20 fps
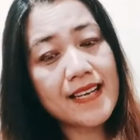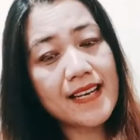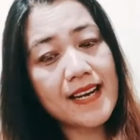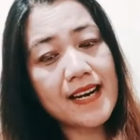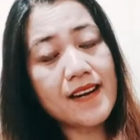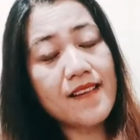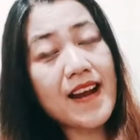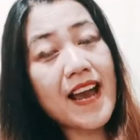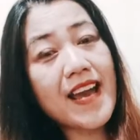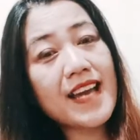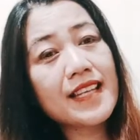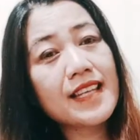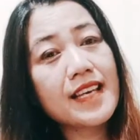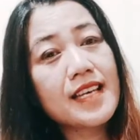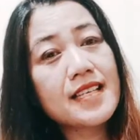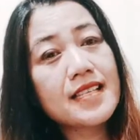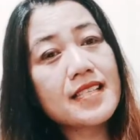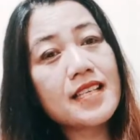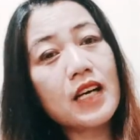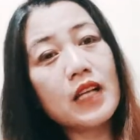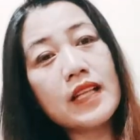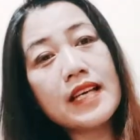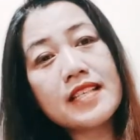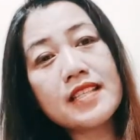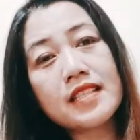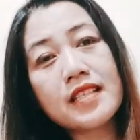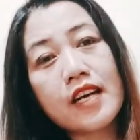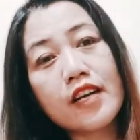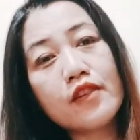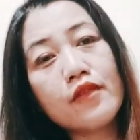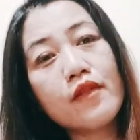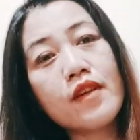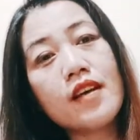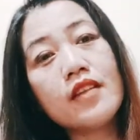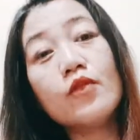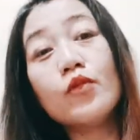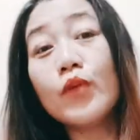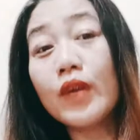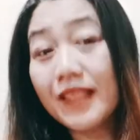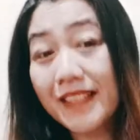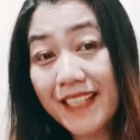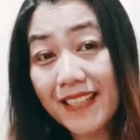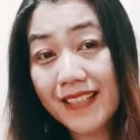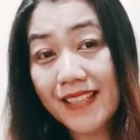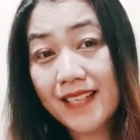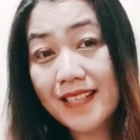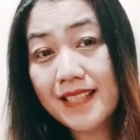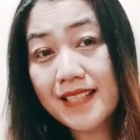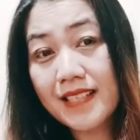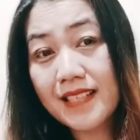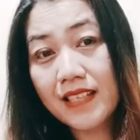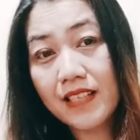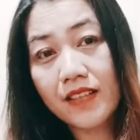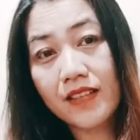All right, so let's start with willingness.